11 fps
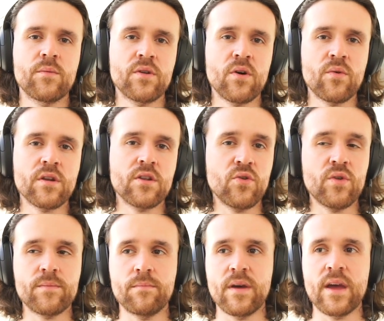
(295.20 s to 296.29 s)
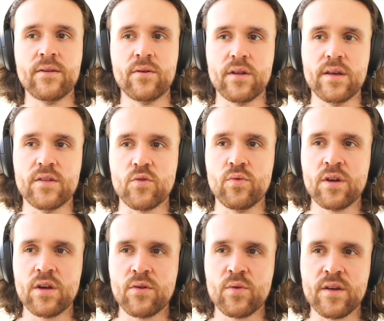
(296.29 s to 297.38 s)
we don't want to do that manually. So we're
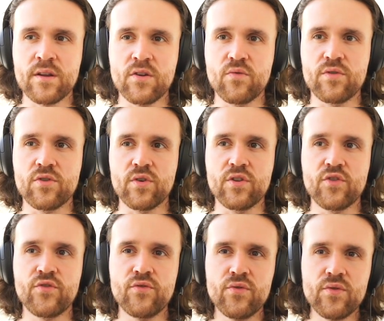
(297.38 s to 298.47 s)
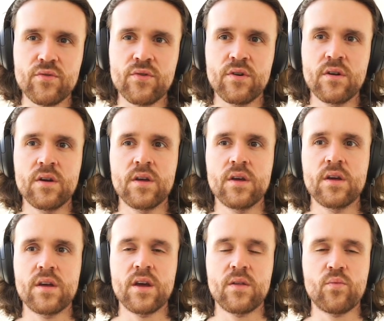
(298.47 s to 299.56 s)
going to send it over to intruder
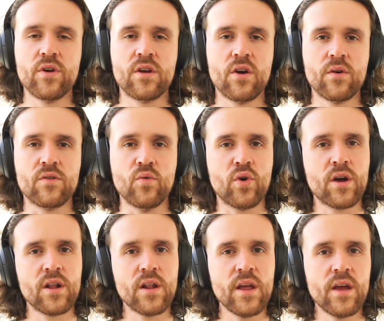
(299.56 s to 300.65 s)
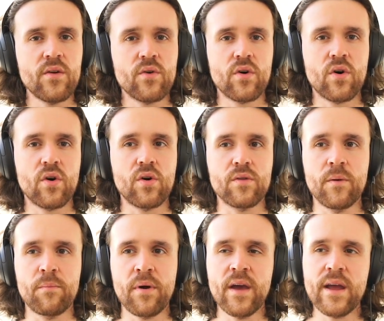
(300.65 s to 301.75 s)
and we're going to clear all the
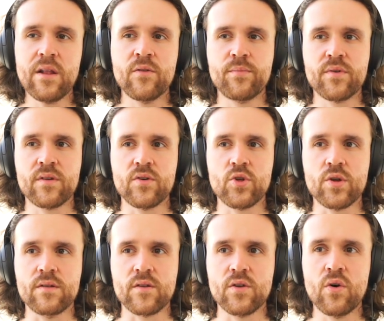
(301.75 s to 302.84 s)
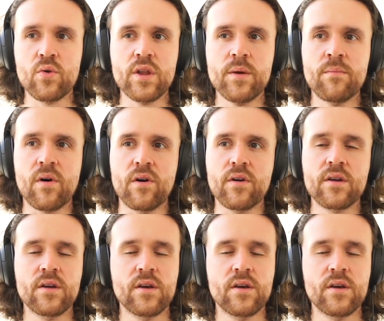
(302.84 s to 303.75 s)
payload positions and only mark